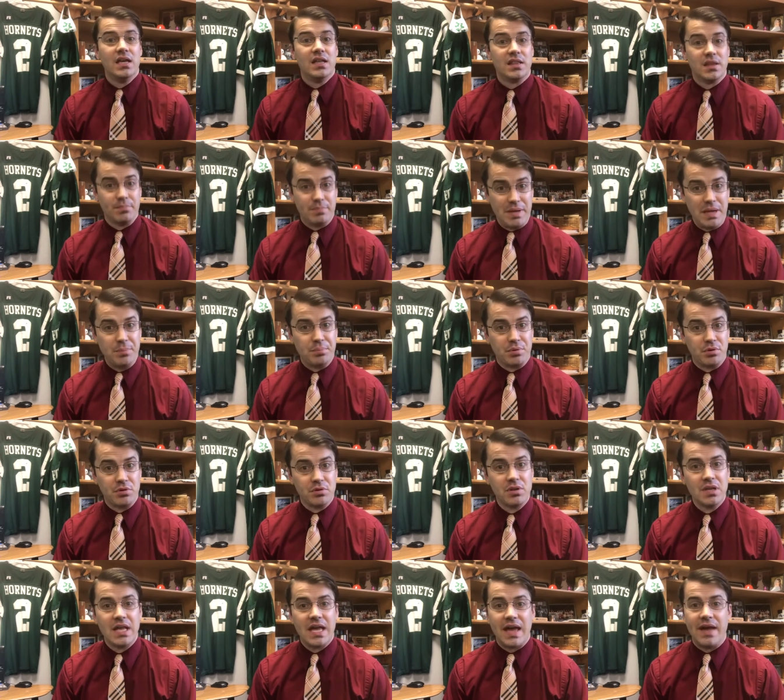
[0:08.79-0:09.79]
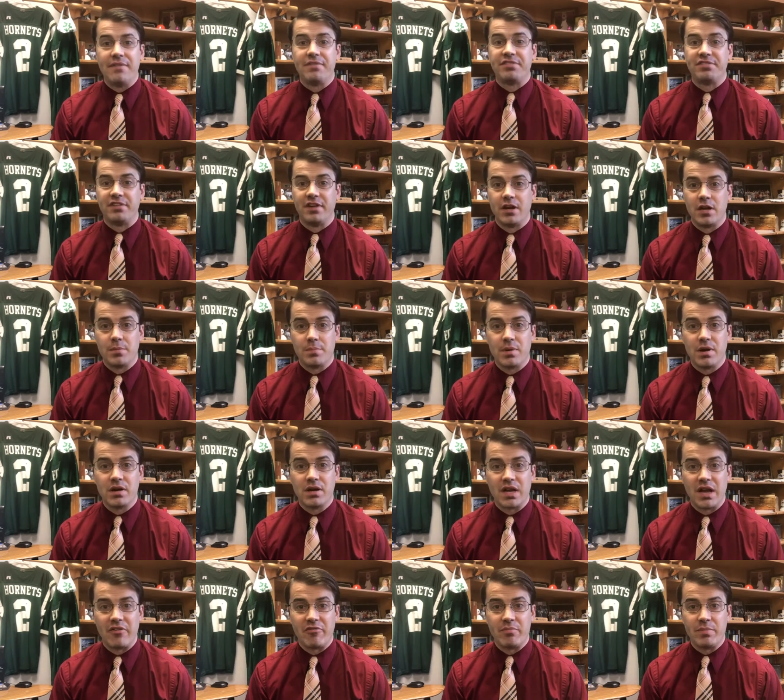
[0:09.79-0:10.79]
the people, have set up our
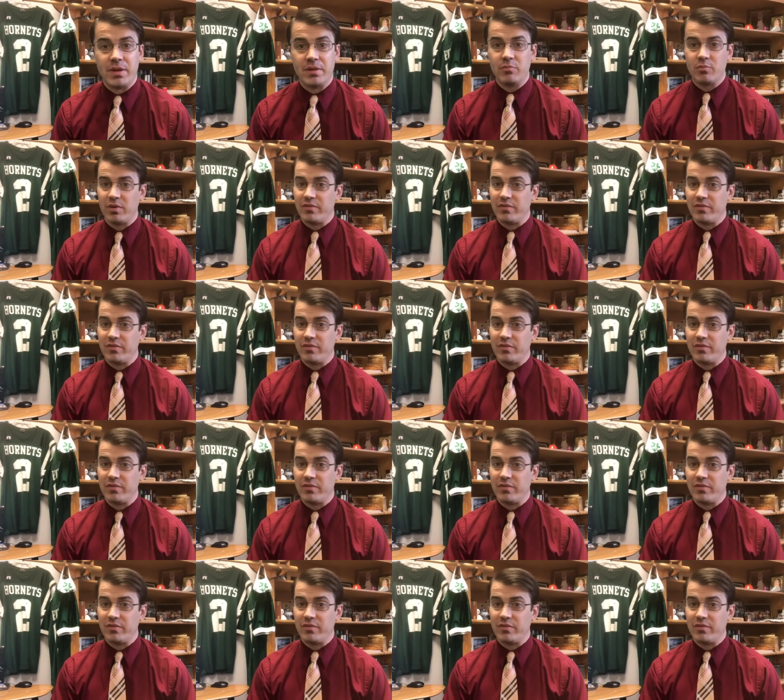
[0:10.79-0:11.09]
government.